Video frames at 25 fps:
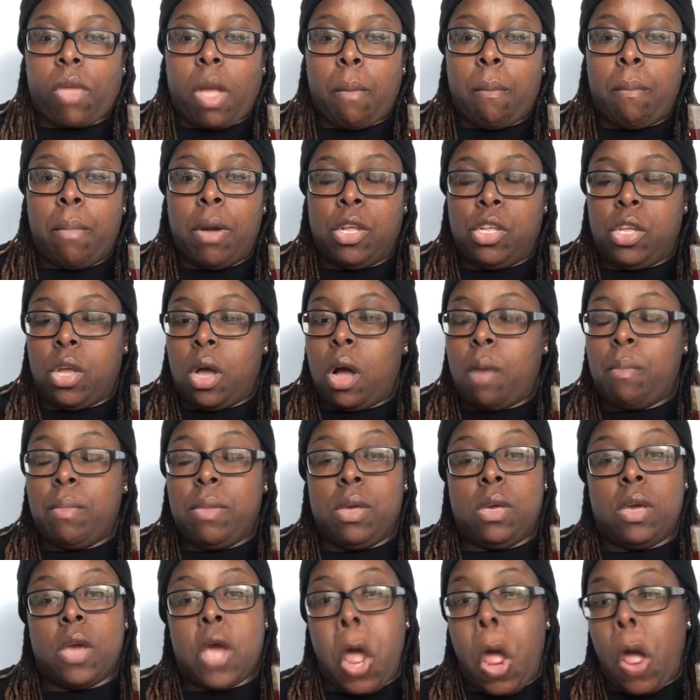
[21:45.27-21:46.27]
But y'all
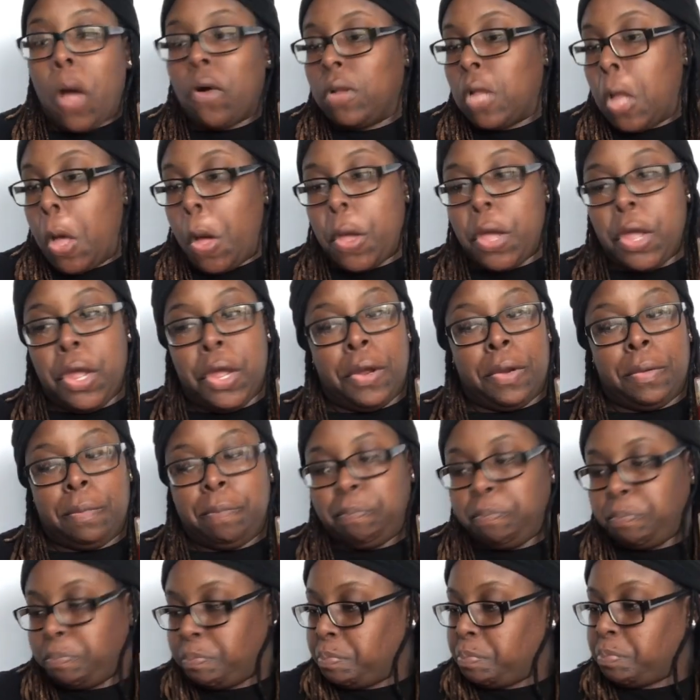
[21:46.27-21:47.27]
be careful out
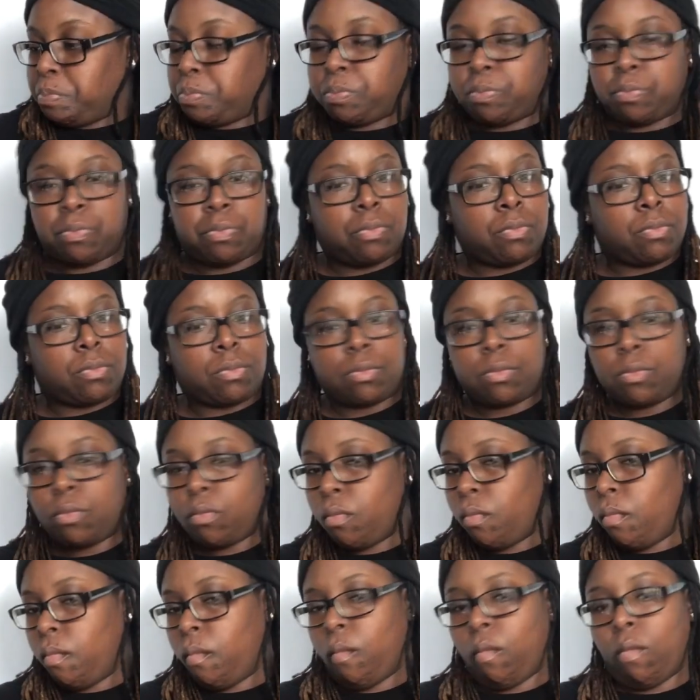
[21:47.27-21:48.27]
here.
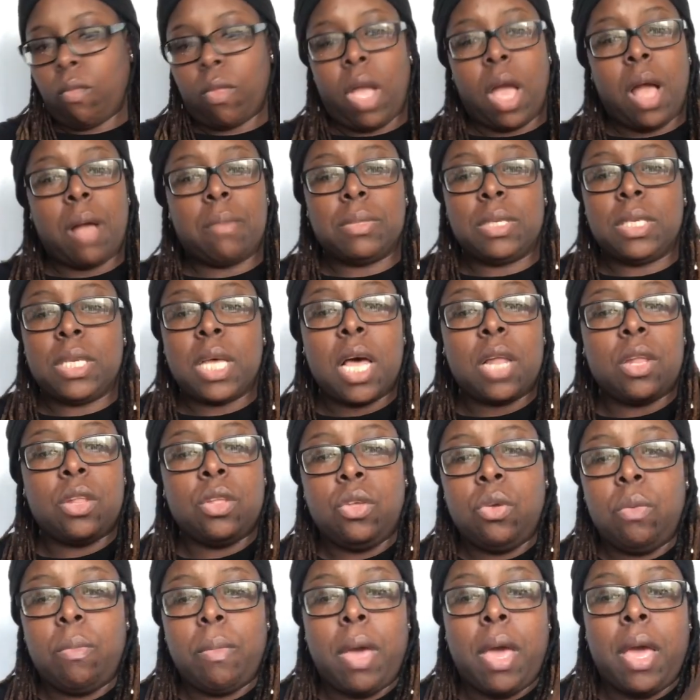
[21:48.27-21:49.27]
I'm
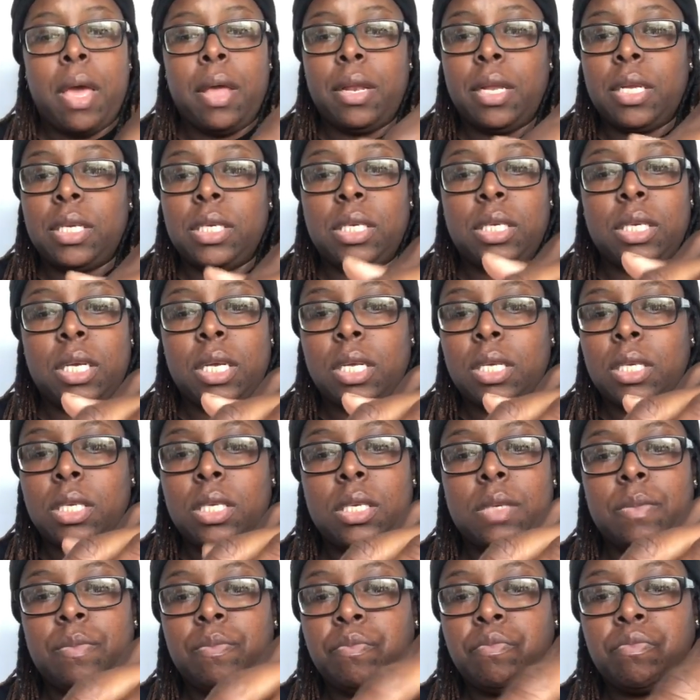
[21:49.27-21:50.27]
telling you, man, it's
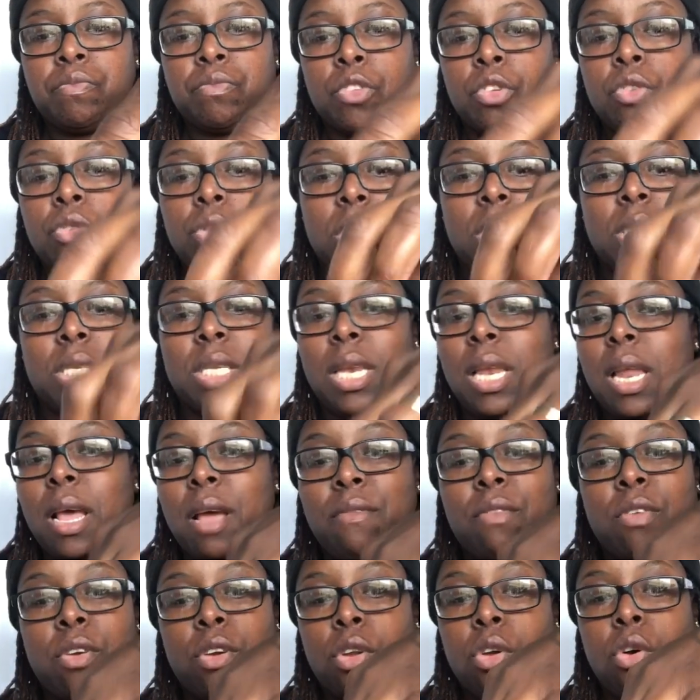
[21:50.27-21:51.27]
just, you just
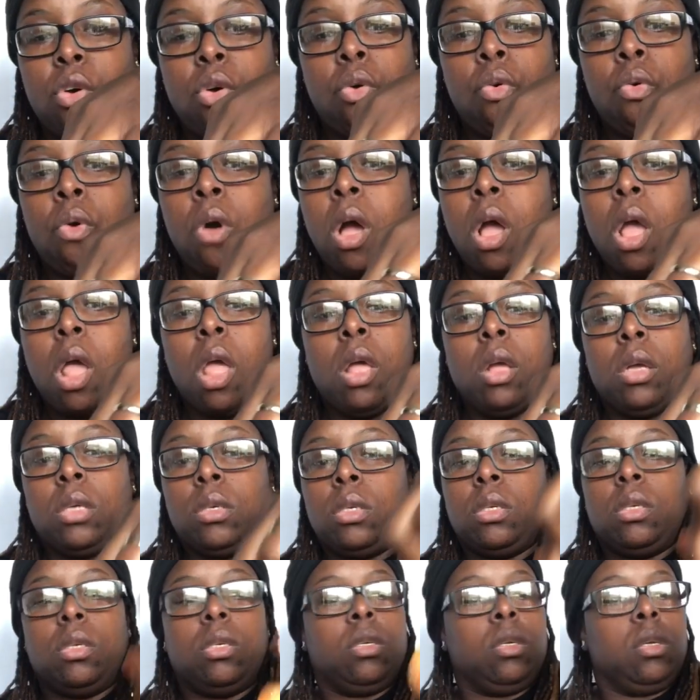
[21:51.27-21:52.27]
never know
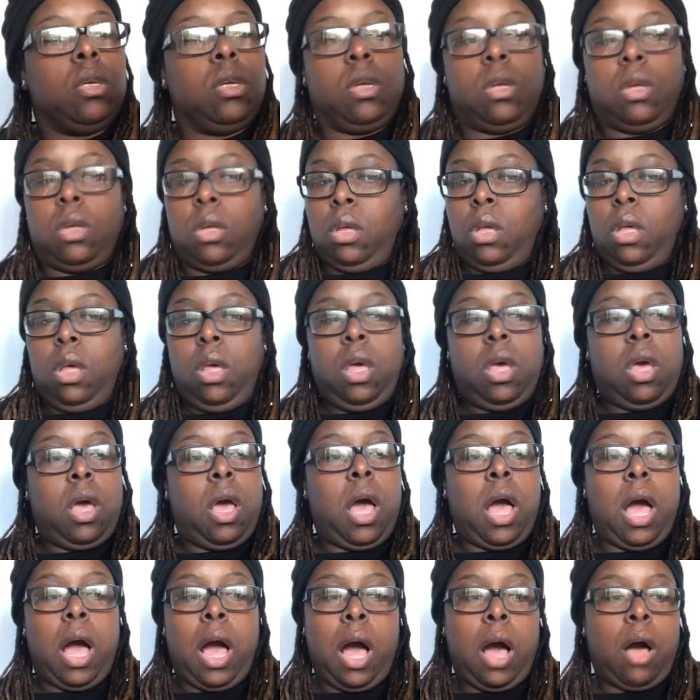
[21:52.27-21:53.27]

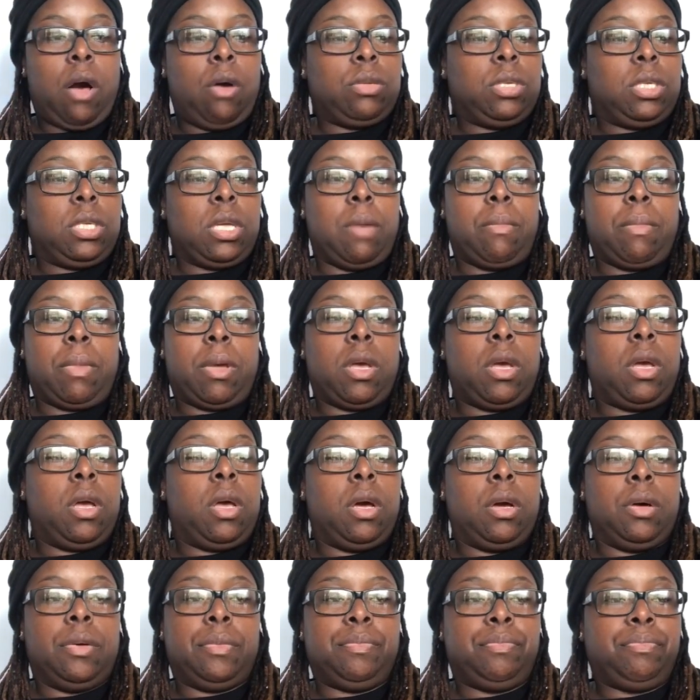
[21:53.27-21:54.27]
how something could
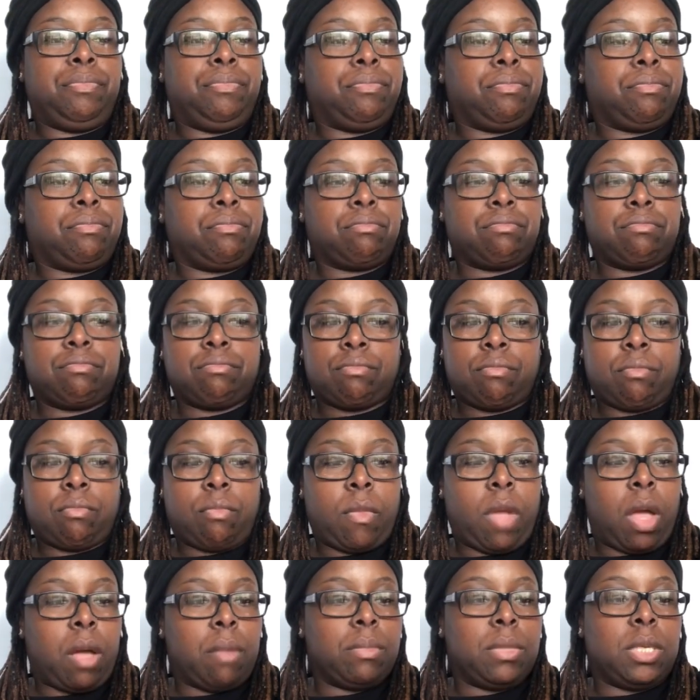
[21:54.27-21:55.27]
go.
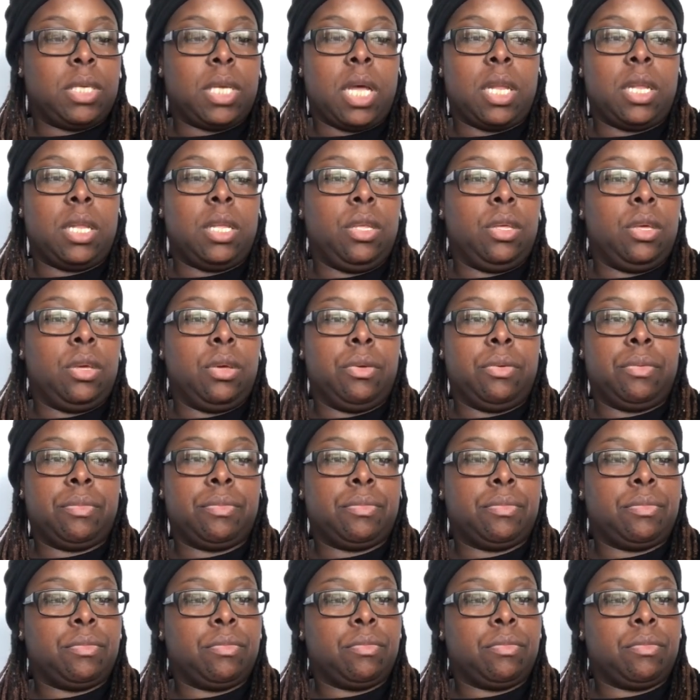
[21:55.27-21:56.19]
I'm telling you.